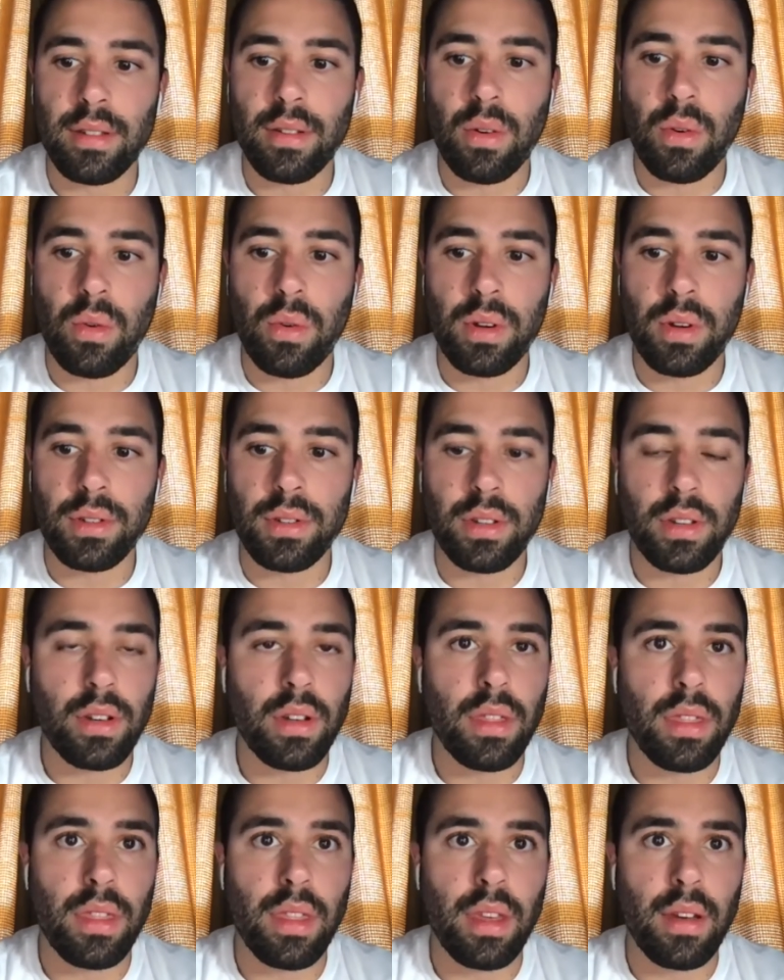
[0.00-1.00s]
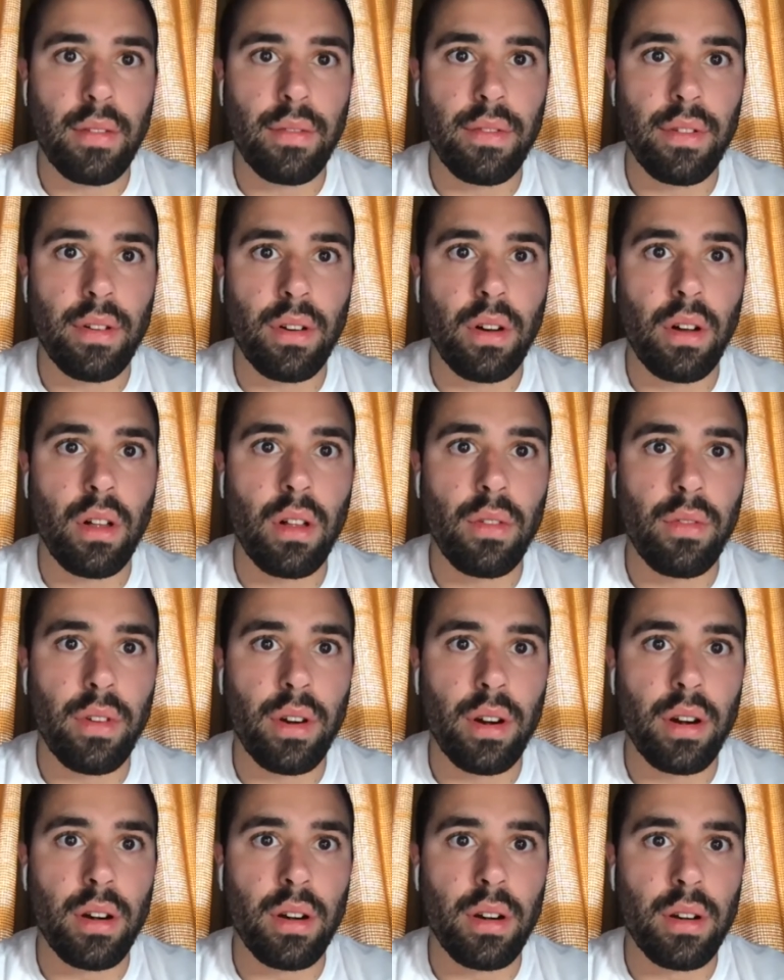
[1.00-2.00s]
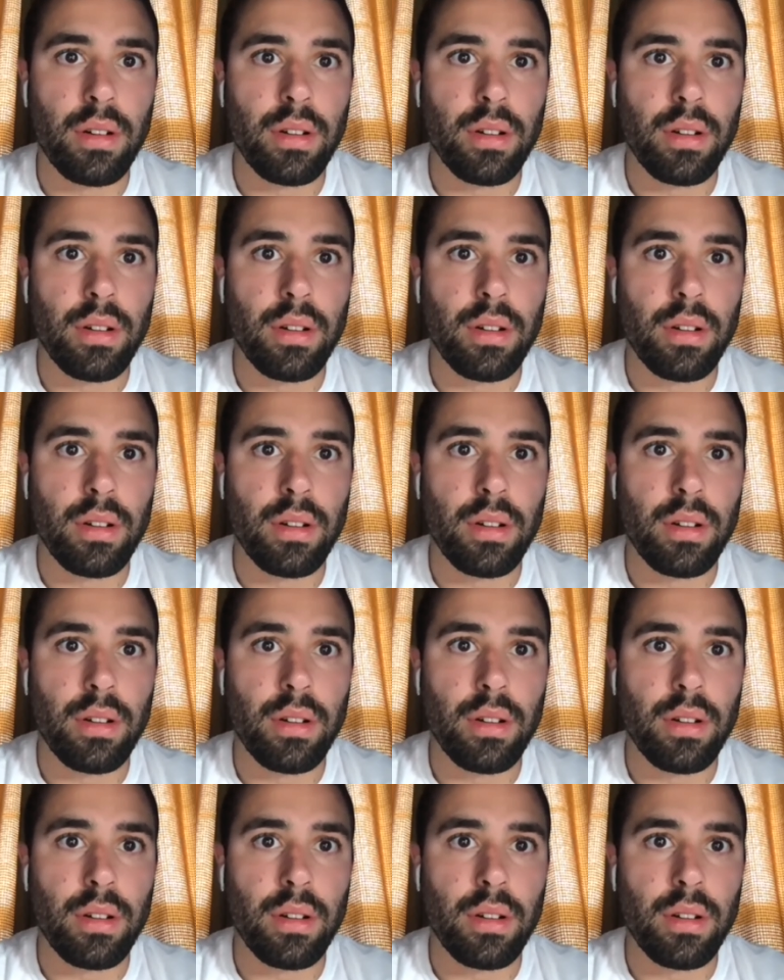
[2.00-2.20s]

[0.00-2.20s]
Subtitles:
always a good thing for all our